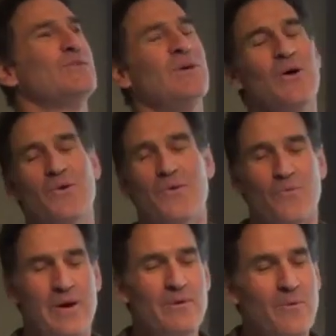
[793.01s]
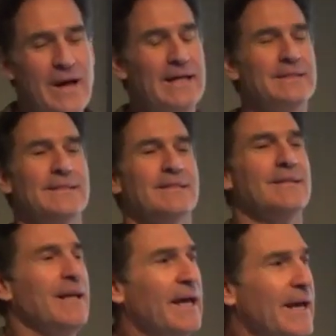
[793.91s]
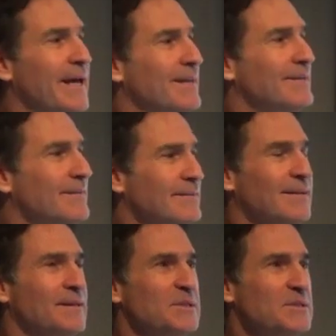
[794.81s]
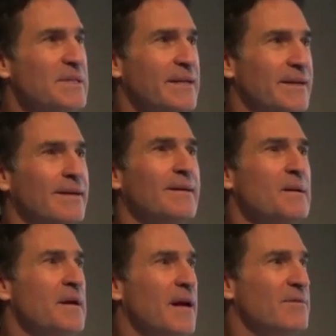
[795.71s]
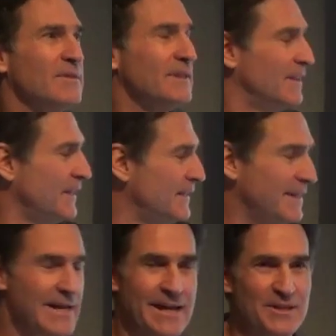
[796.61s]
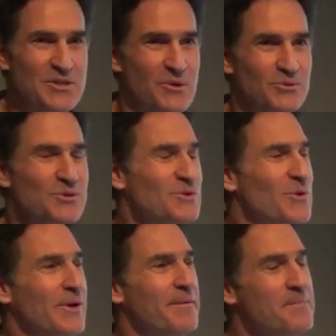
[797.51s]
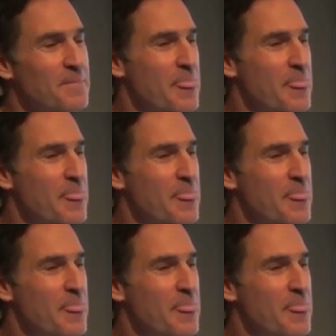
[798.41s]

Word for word: so we went, and I'll just tell you kind of a little Indiana Jones story.